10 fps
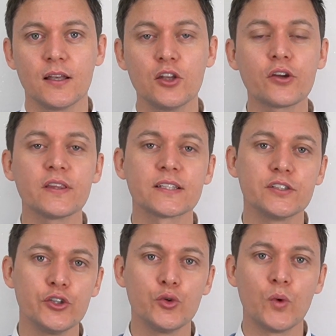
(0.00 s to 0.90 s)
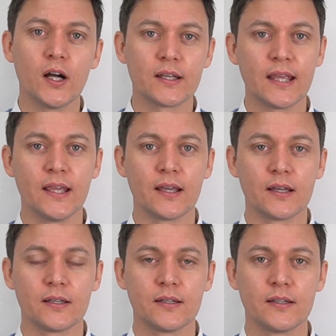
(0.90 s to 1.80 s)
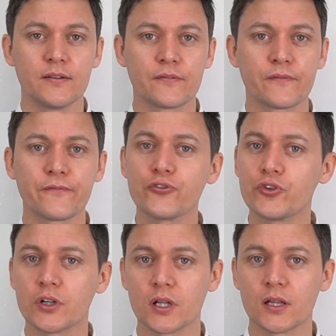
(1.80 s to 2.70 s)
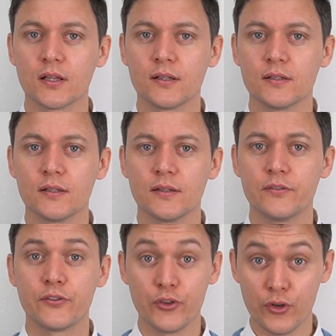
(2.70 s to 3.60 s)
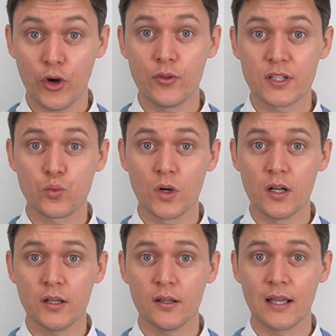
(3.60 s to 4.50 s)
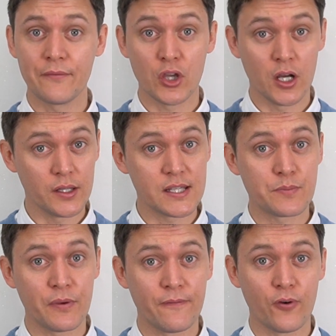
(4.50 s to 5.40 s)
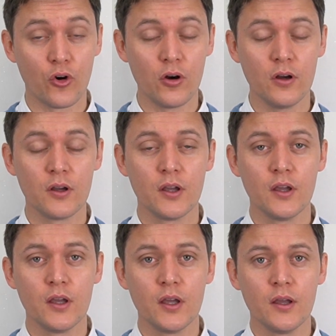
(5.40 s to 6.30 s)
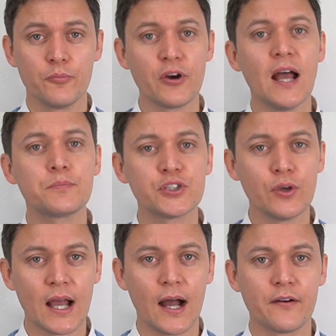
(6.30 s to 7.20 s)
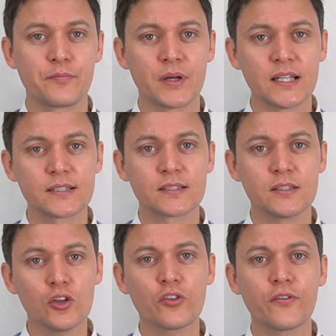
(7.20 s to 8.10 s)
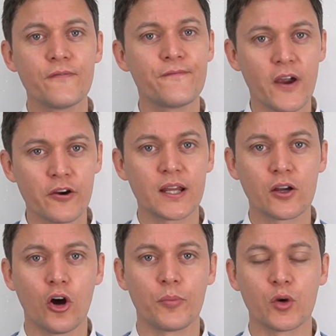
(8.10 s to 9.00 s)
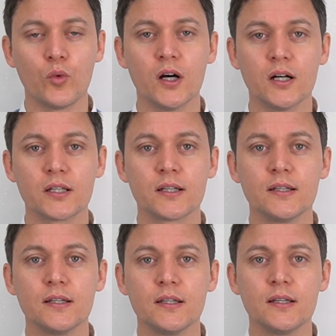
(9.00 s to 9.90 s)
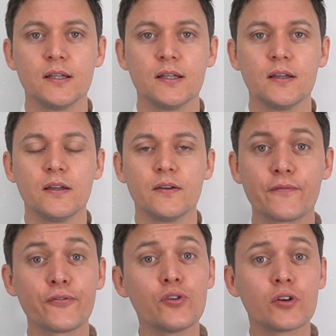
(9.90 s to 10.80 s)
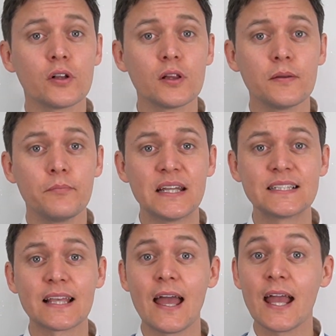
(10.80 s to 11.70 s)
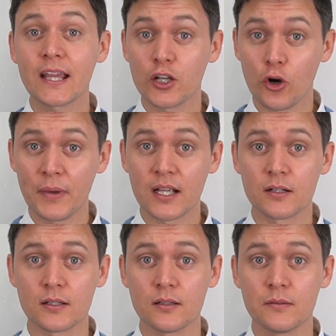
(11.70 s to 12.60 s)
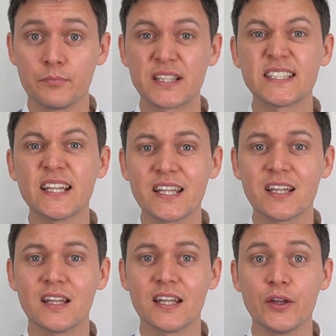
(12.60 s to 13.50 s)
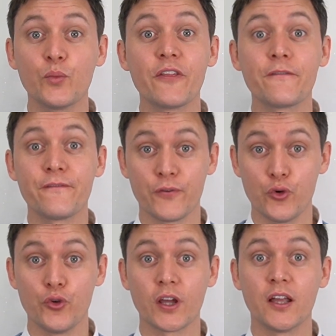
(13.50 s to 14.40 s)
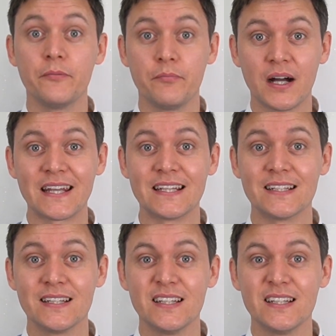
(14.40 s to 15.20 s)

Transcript: Look at this new word here, frugal. Do you know this word? Have you heard this before? Perhaps you have, but it's not a very common word. Frugal means economical, particularly with food and money.